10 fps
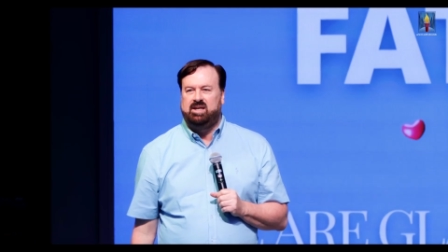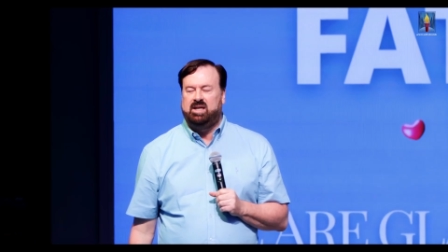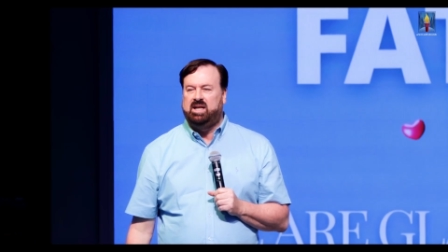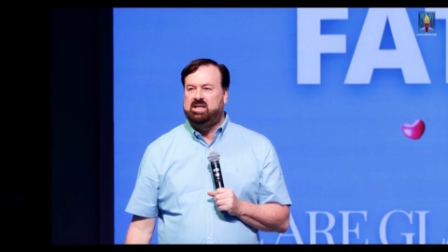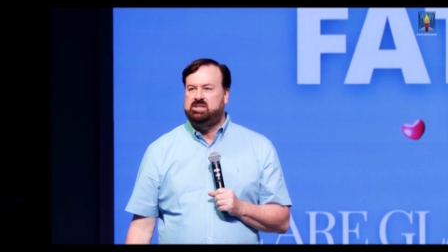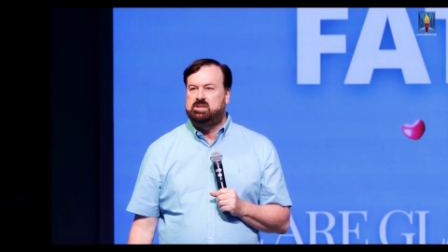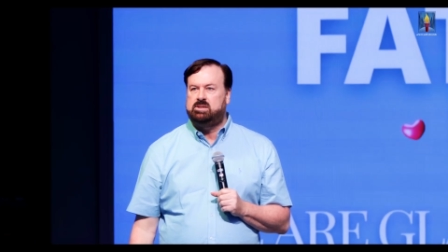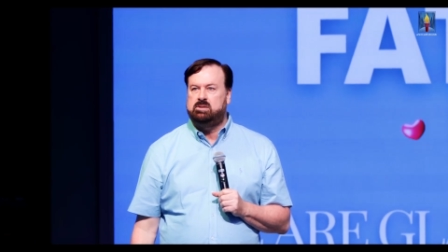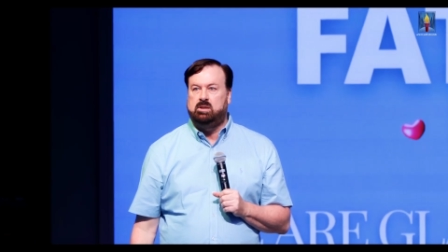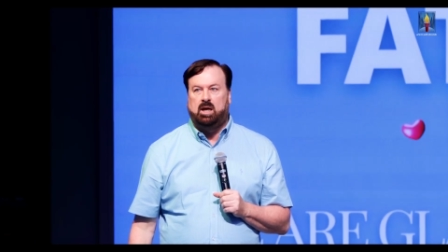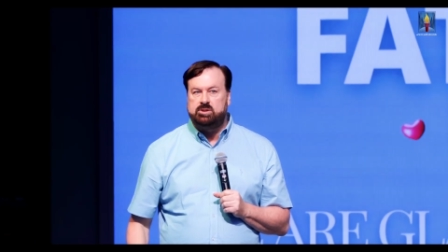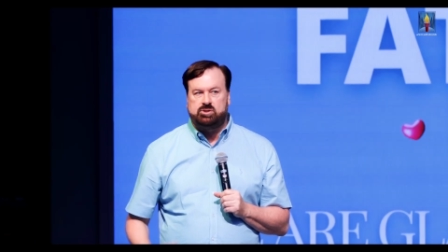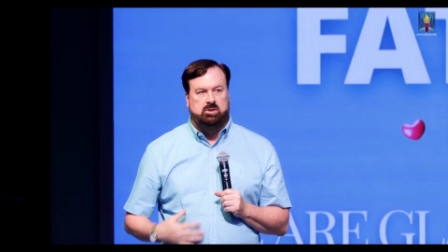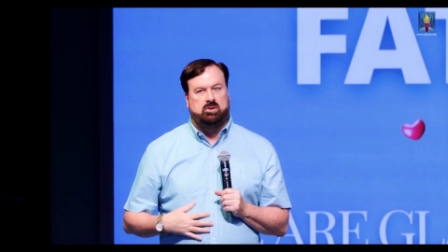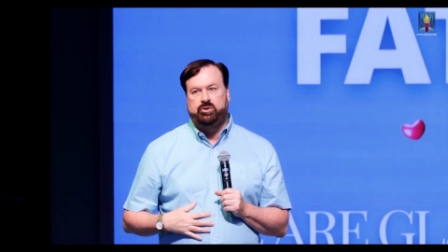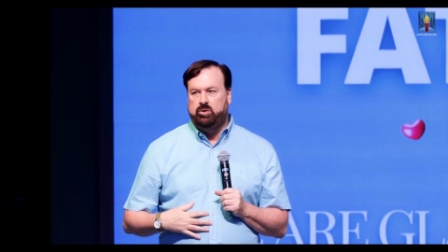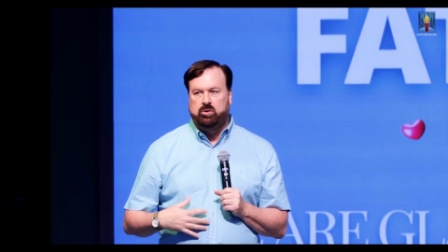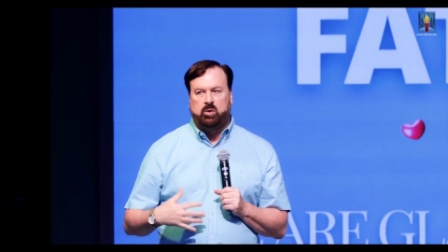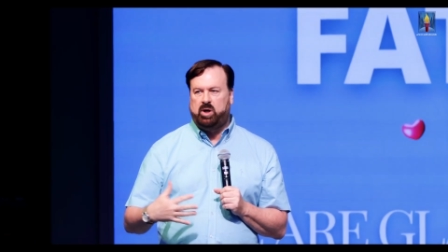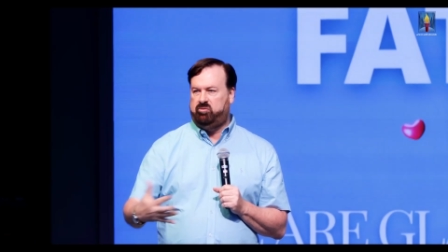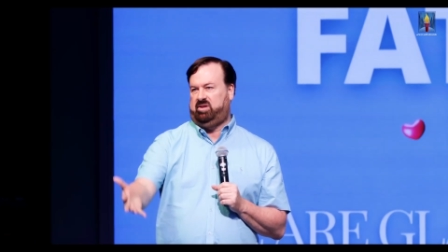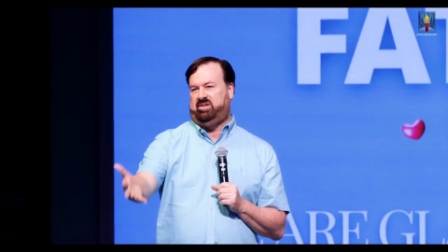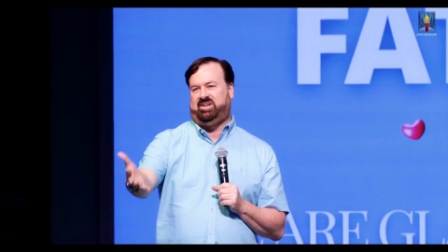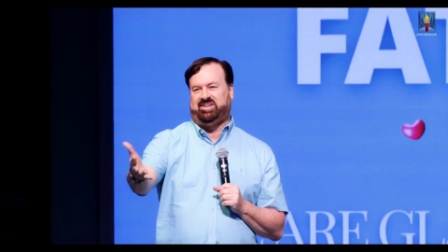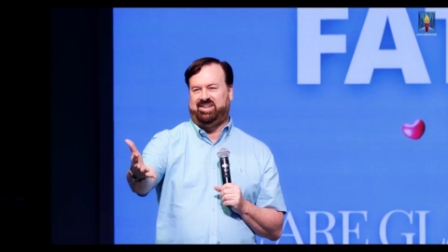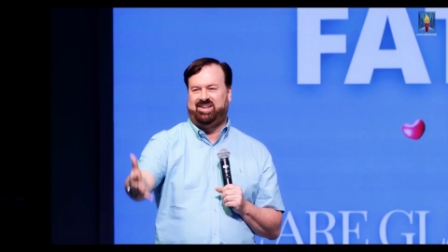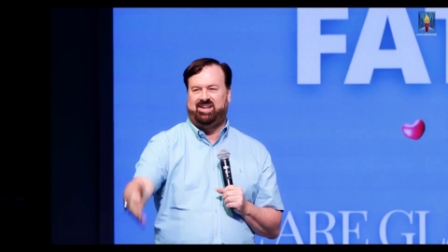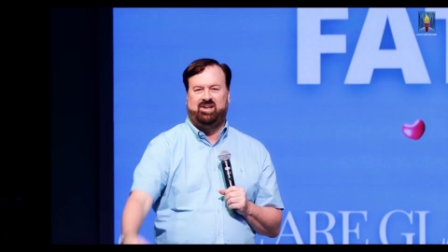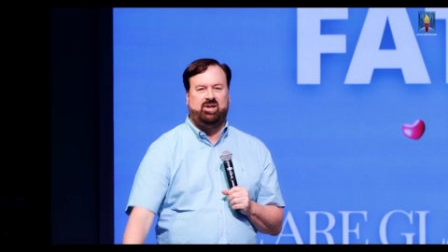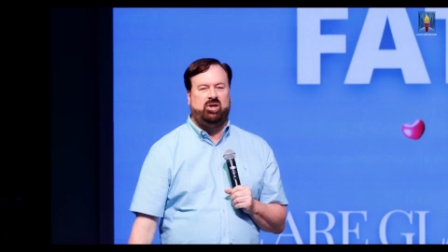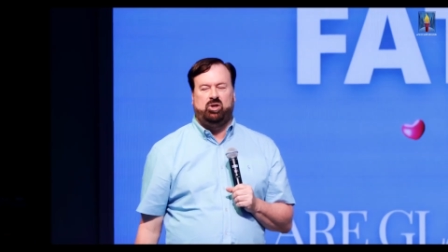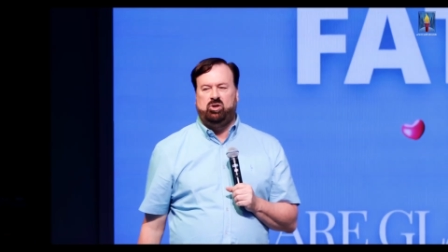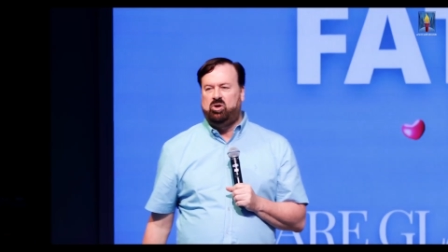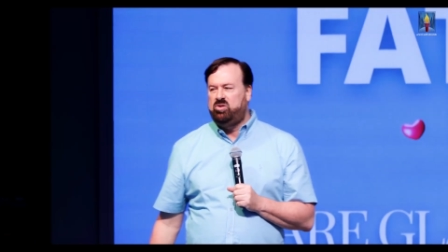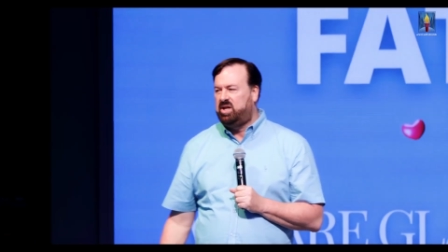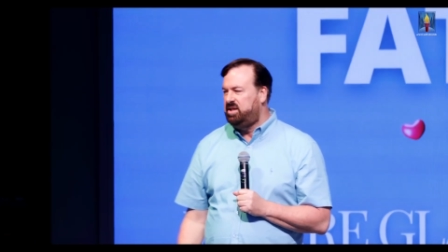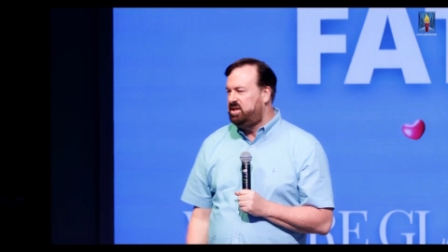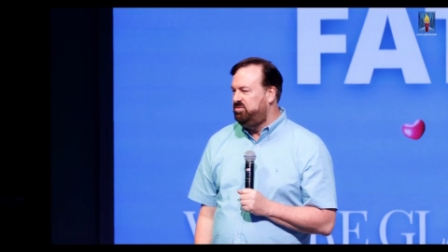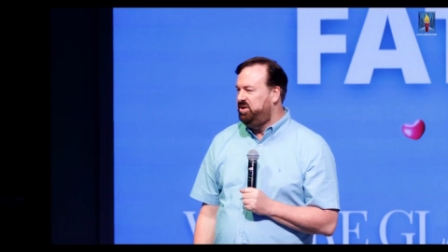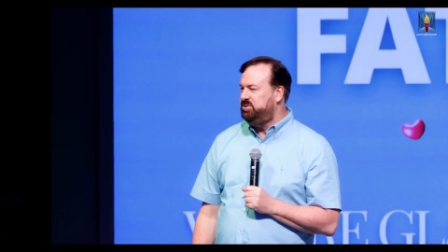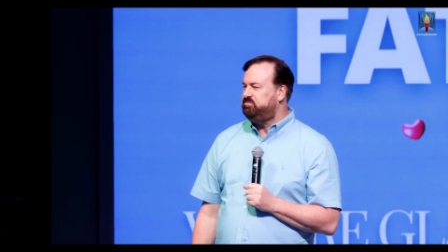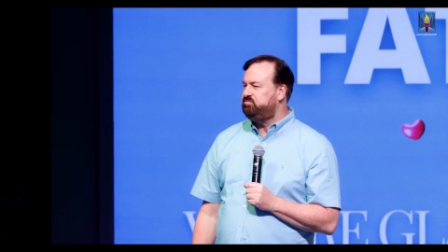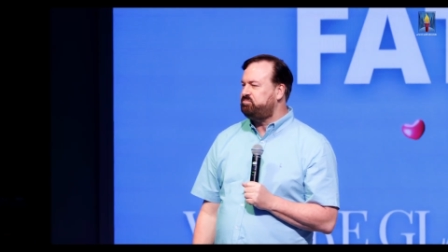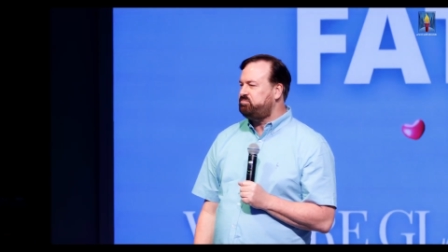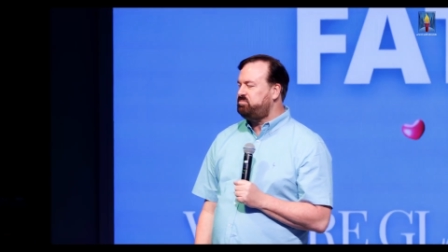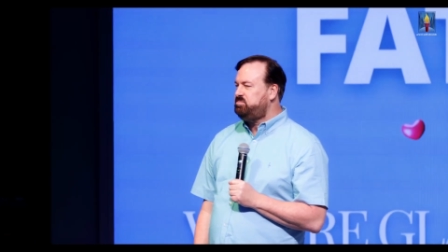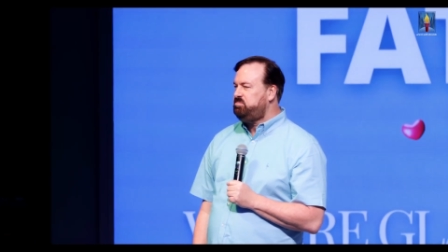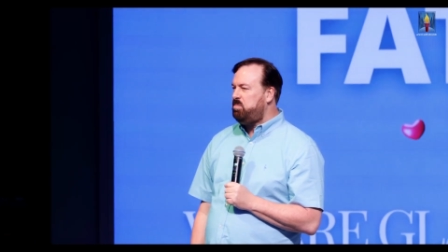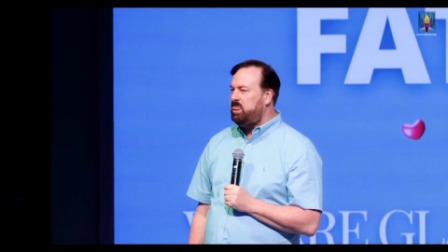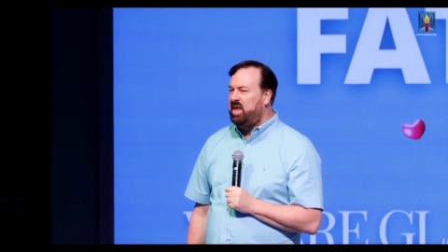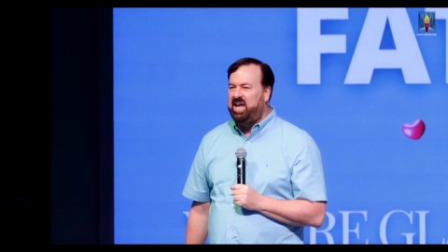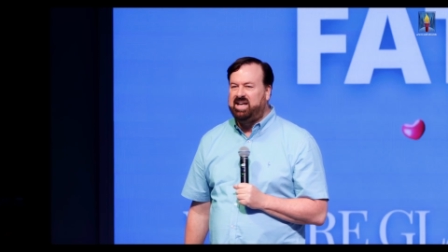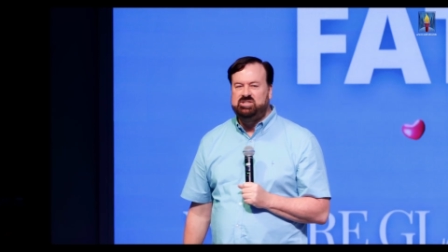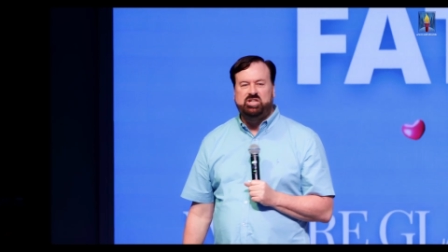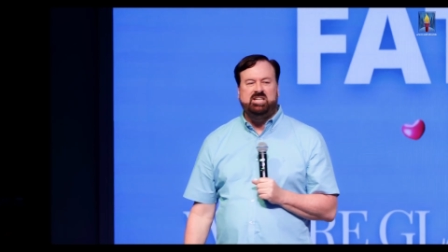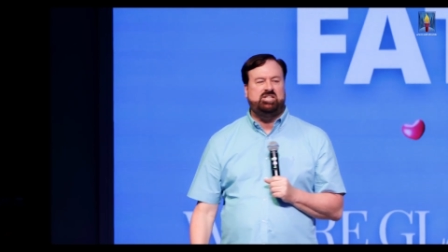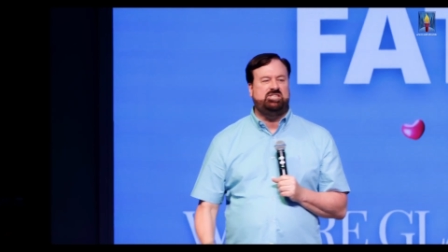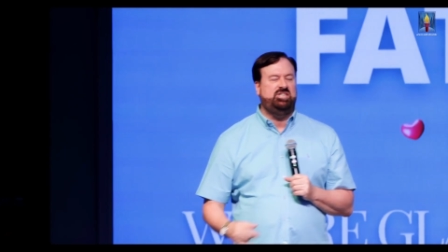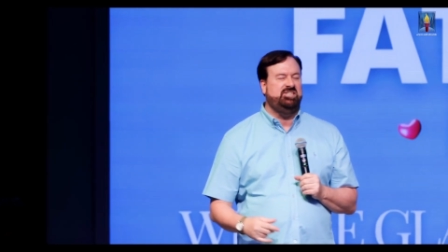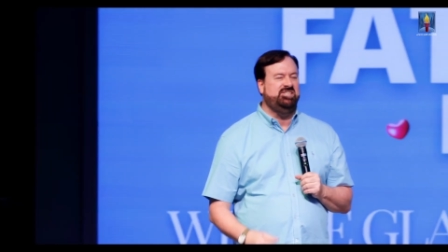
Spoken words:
And he says, "Yes, Lord, you know everything. You know that I love you." And Jesus didn't